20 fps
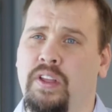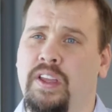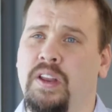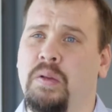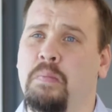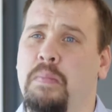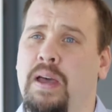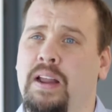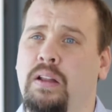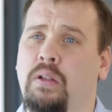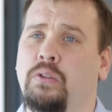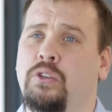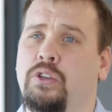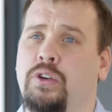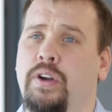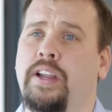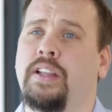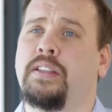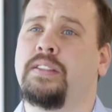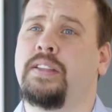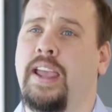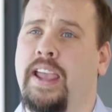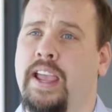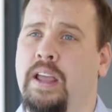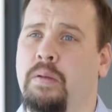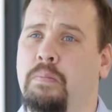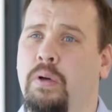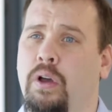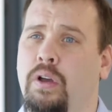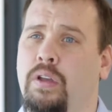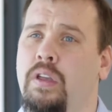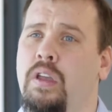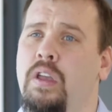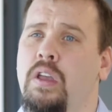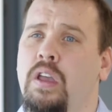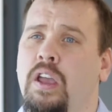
and Metal Trades Handbook,